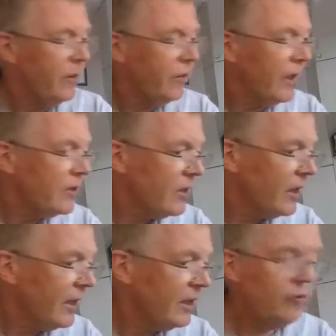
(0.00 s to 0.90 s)
things
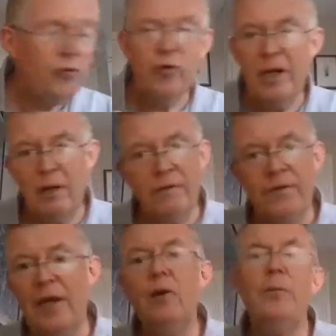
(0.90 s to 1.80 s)
like drain off
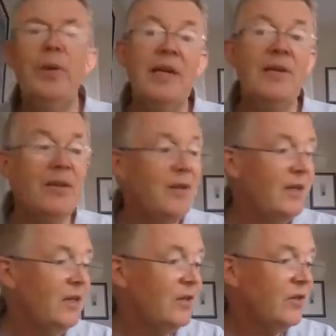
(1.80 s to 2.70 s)
tail
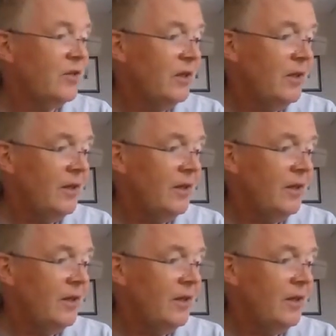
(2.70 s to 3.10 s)
pieces,